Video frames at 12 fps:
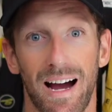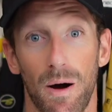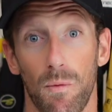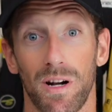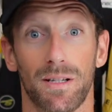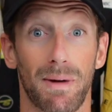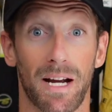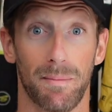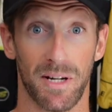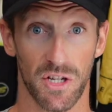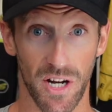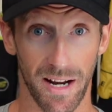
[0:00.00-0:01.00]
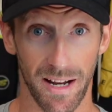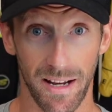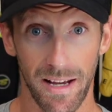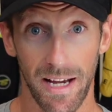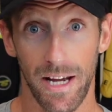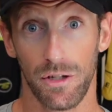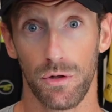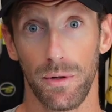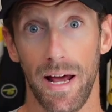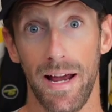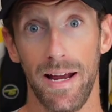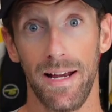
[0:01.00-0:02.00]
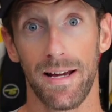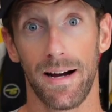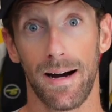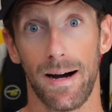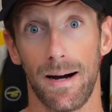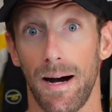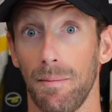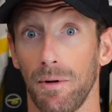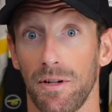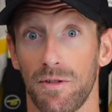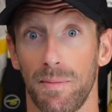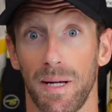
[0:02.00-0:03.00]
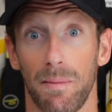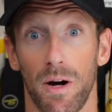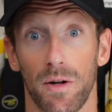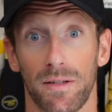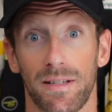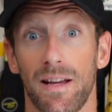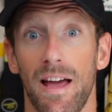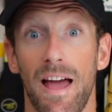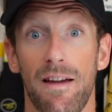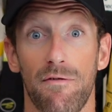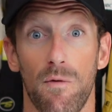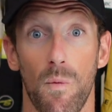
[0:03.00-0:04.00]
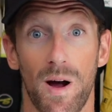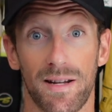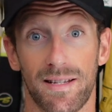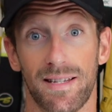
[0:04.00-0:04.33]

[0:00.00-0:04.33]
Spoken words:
Welcome back on my channel. Today, I'm going to speak about F1